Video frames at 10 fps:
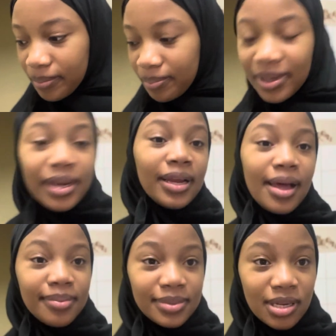But
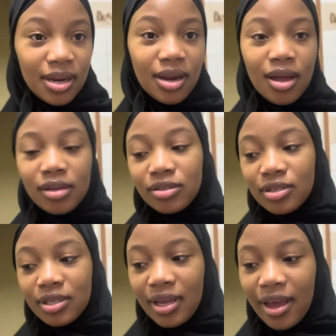alhamdulillah,
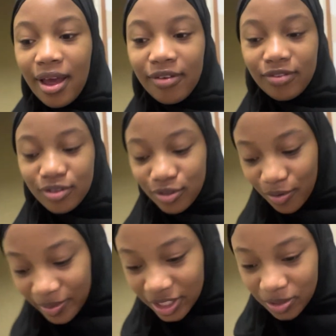today I feel so
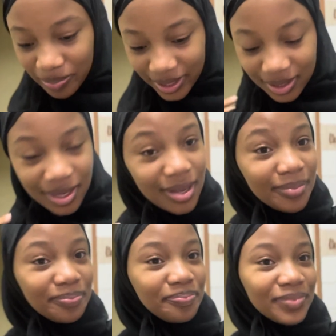much better.
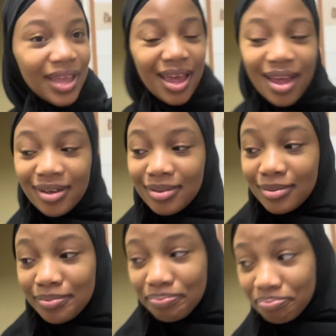And
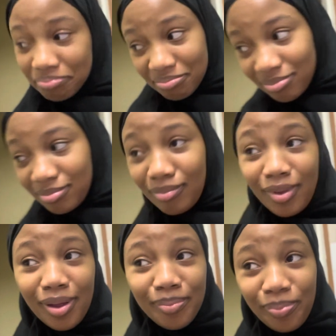
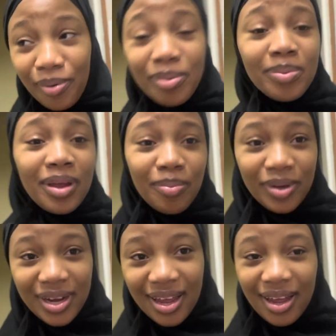probably I'm
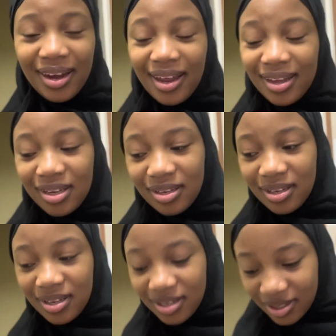gonna like
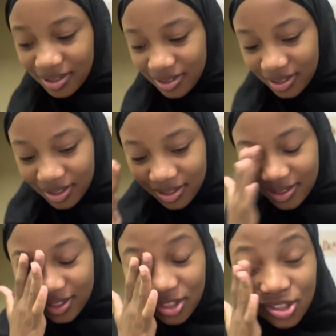
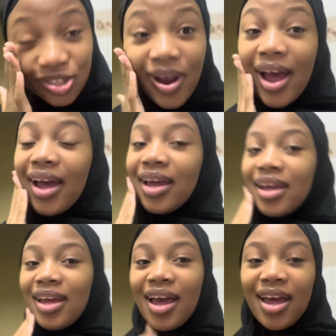
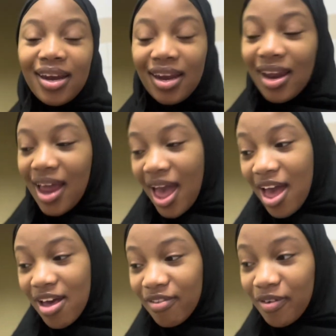try and
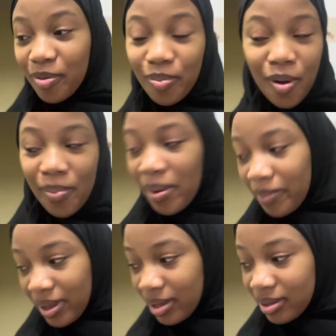have a proper
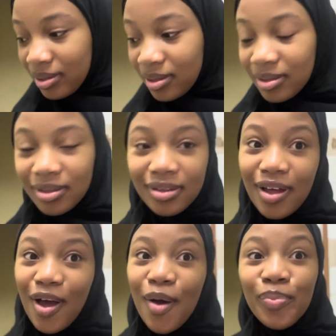meal.
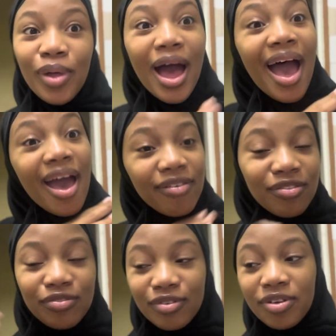I haven't
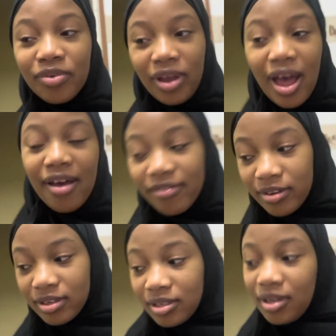fully
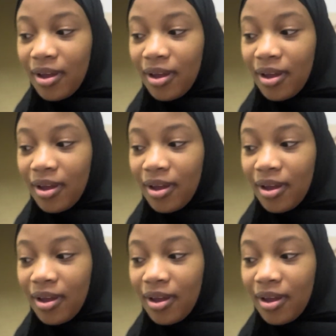recovered,